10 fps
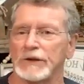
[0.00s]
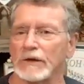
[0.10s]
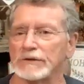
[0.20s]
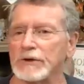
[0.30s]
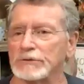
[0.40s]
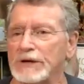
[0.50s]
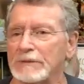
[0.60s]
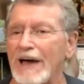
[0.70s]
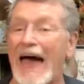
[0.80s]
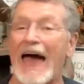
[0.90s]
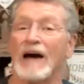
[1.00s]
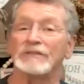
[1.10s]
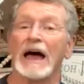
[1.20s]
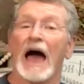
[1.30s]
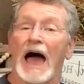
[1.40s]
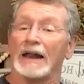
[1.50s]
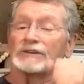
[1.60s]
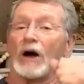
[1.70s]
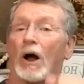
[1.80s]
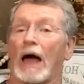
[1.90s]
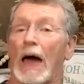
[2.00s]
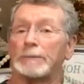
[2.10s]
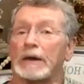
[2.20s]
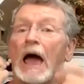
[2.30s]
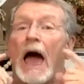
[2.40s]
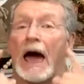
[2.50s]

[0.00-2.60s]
the others don't seem to have. And he's all happy.